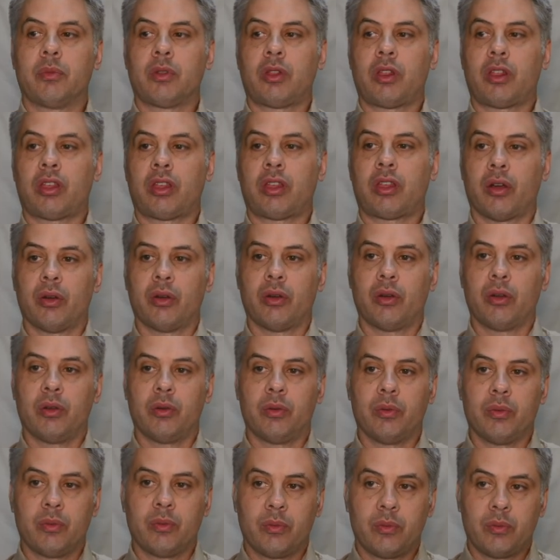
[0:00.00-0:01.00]
So,
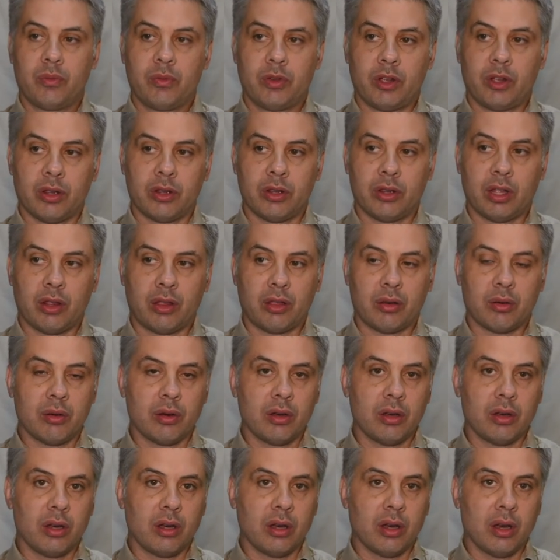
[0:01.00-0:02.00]
you know, these
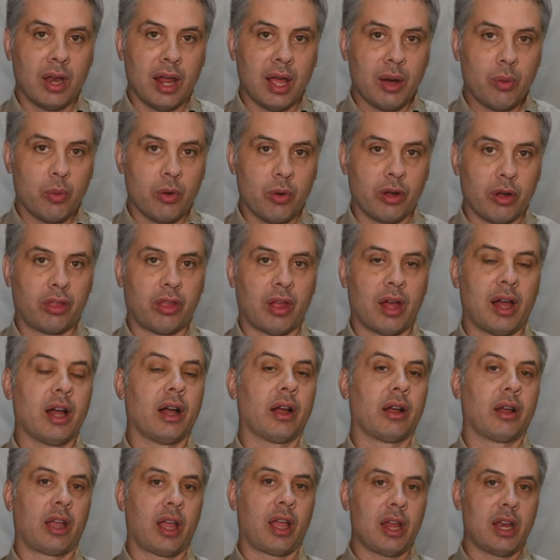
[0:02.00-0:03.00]
networks
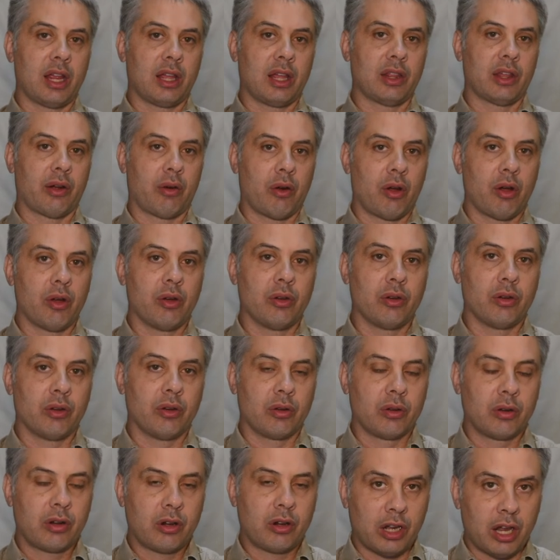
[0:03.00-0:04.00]
are getting their
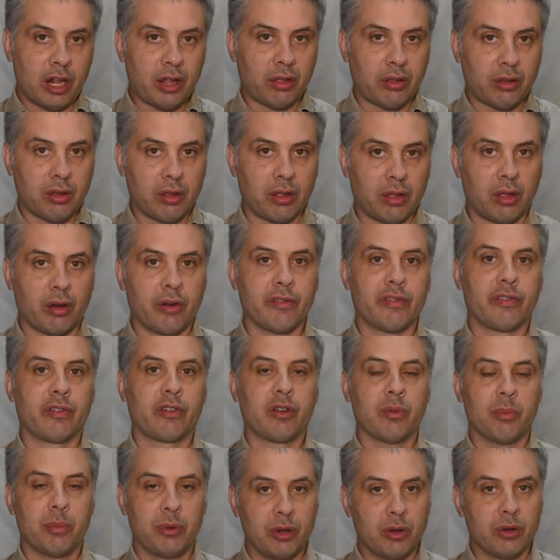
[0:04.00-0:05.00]
own clusters of
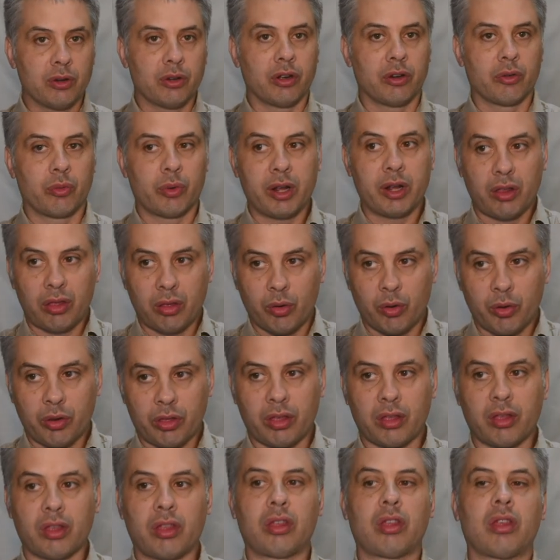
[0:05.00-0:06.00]
compute and
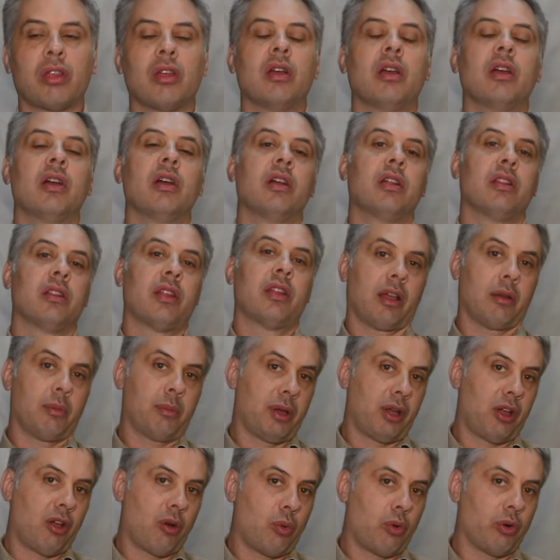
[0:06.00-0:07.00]
resources that can
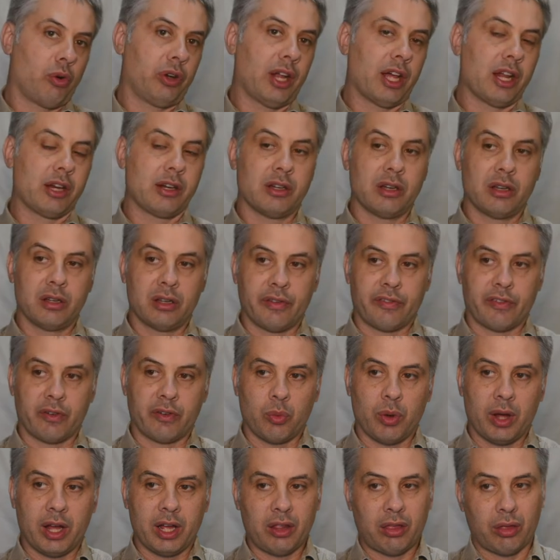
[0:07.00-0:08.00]
be coordinated in
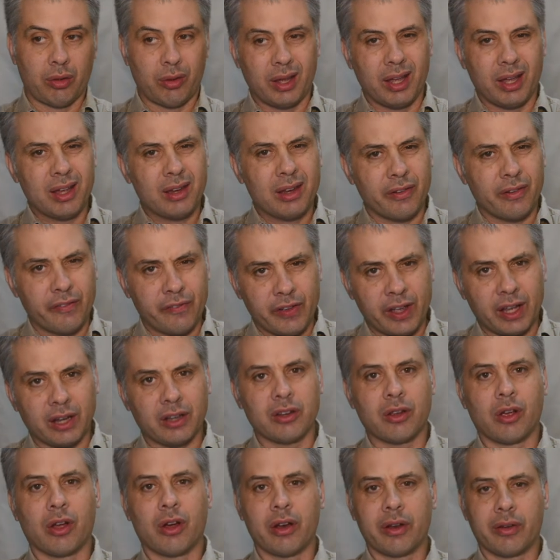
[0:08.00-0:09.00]
different ways. So in effect,
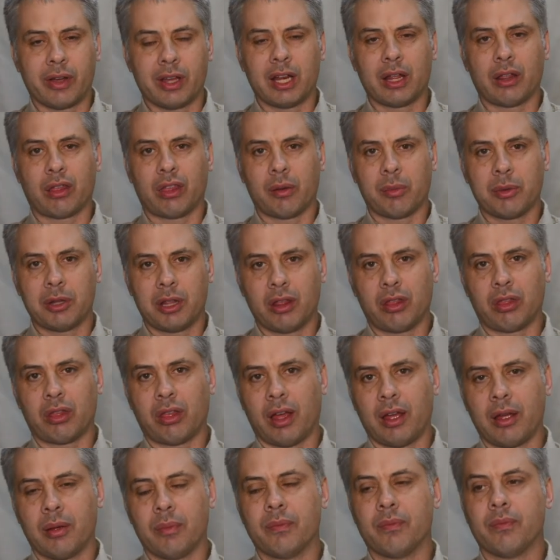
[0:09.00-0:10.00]
you're kind of getting some of these
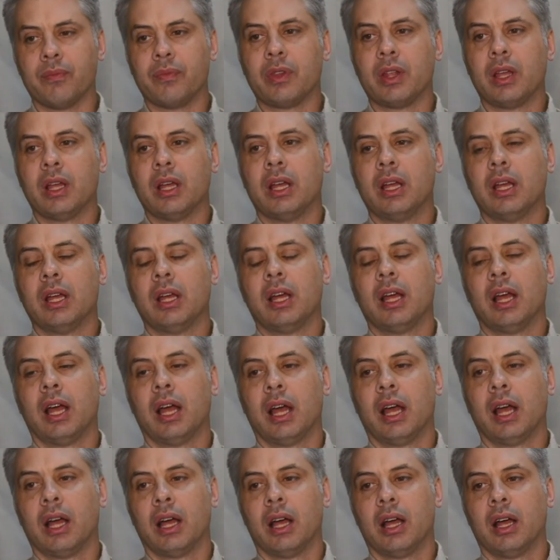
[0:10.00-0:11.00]
same
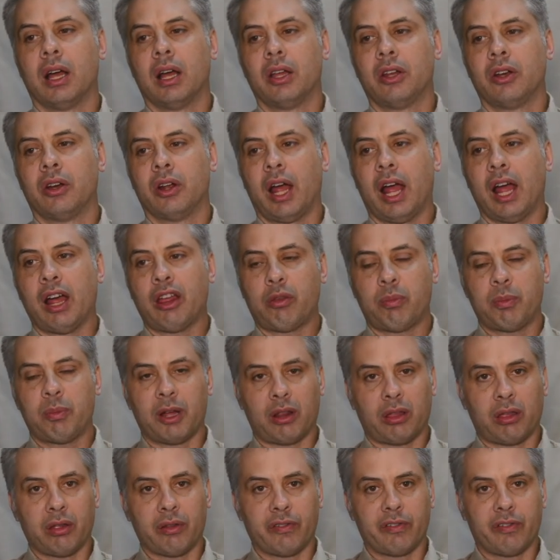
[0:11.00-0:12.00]

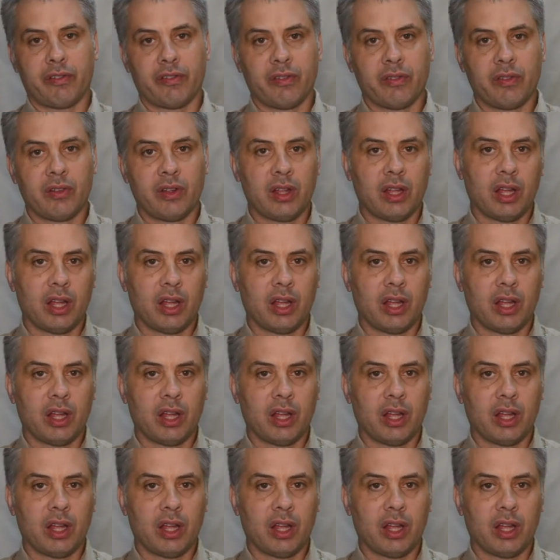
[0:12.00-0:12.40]
aspects of